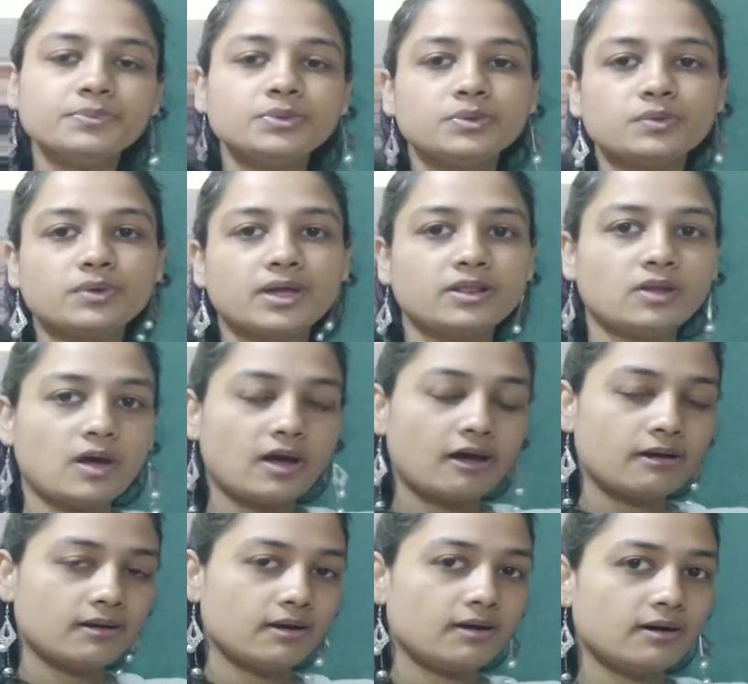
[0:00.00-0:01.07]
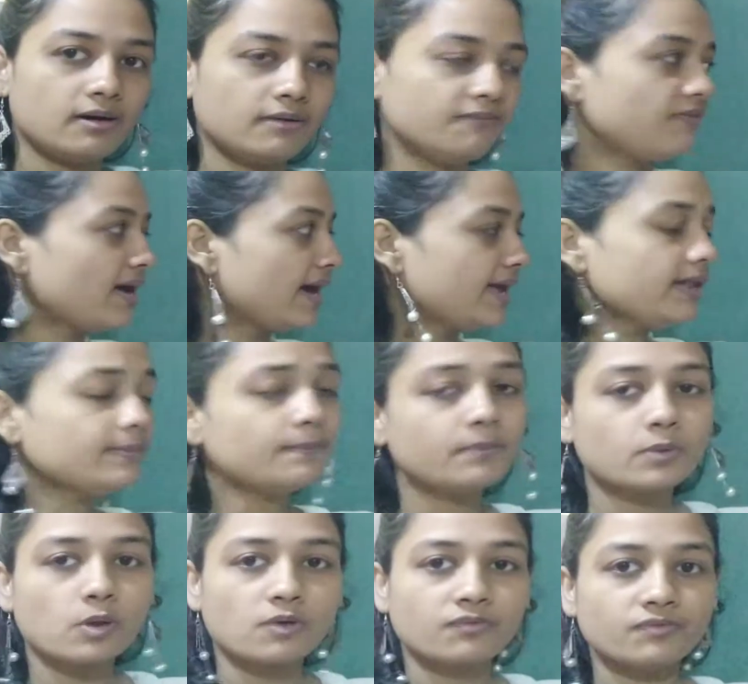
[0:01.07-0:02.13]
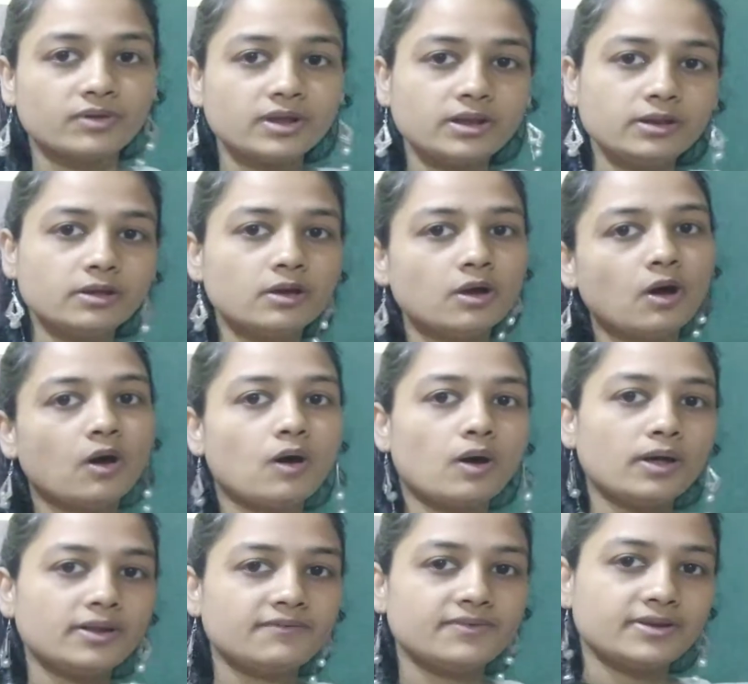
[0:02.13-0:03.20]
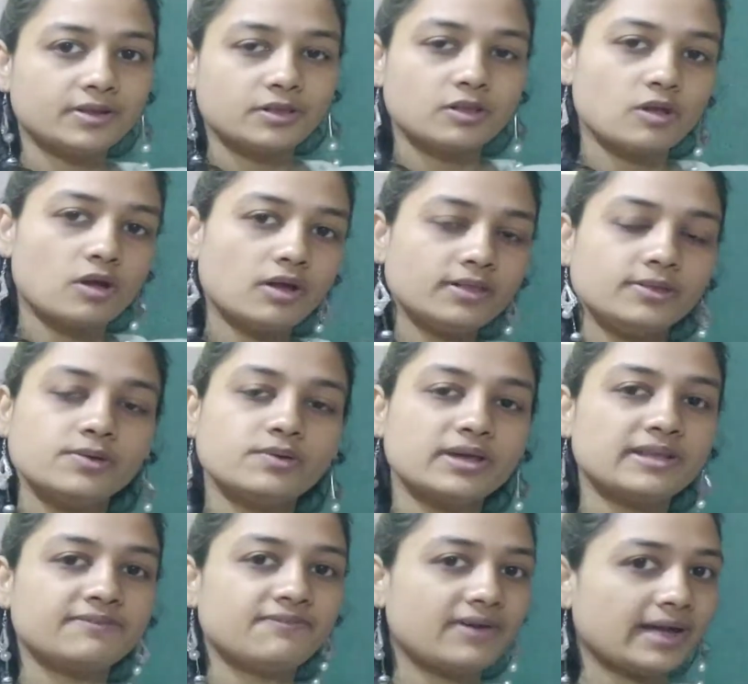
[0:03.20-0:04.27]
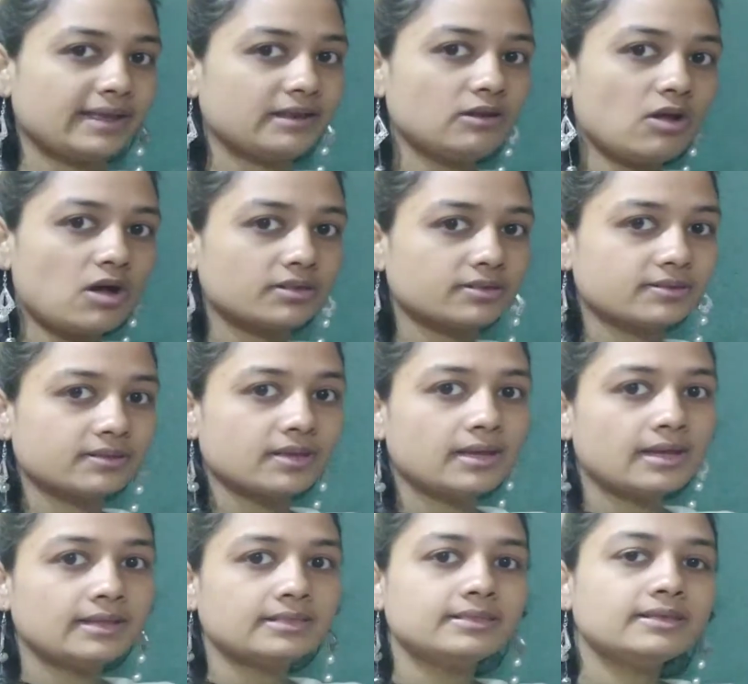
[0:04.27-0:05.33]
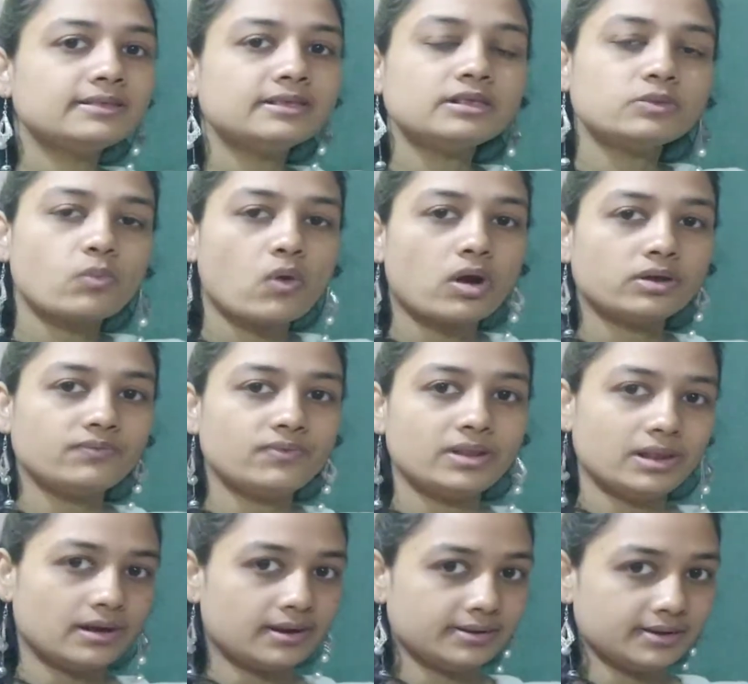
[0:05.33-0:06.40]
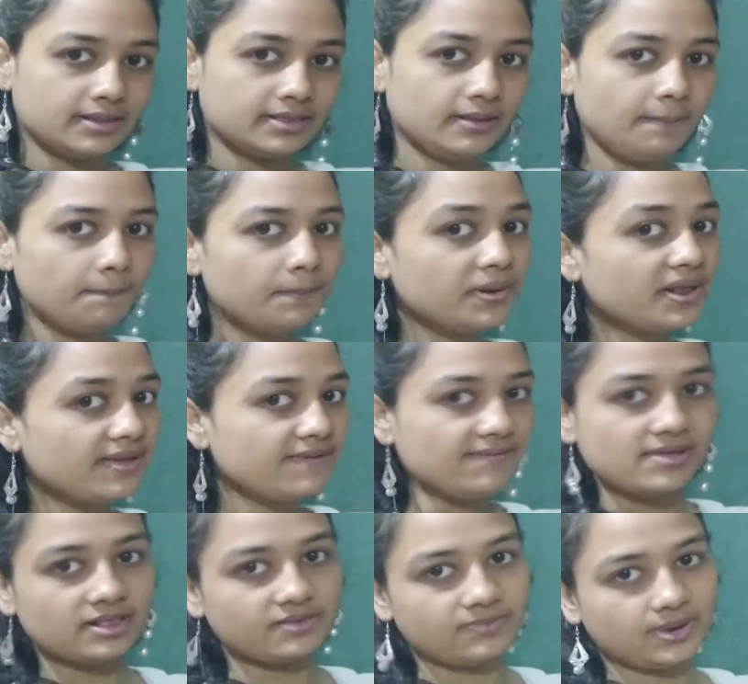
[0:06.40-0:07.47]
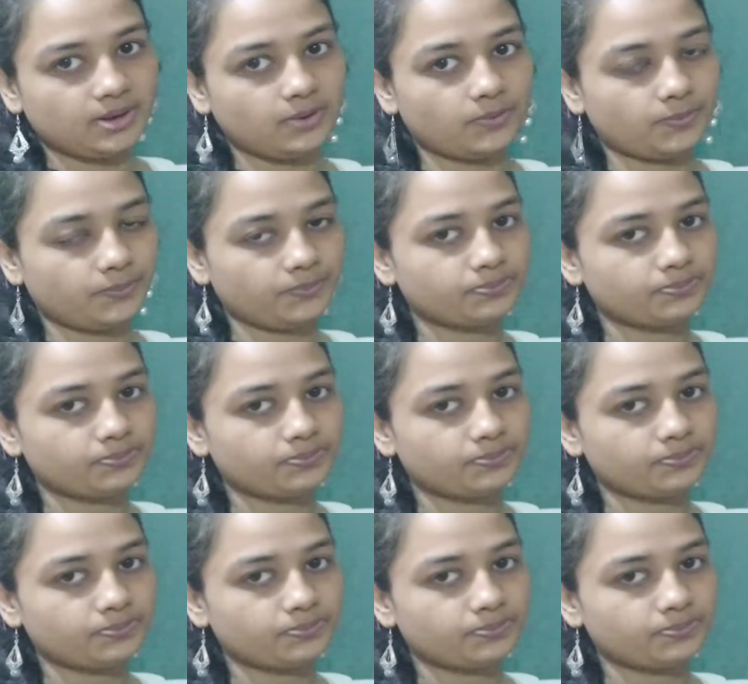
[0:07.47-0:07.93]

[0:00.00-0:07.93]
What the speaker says: you can find profit, or if it is loss, you can find loss. This is what we learned in the previous video.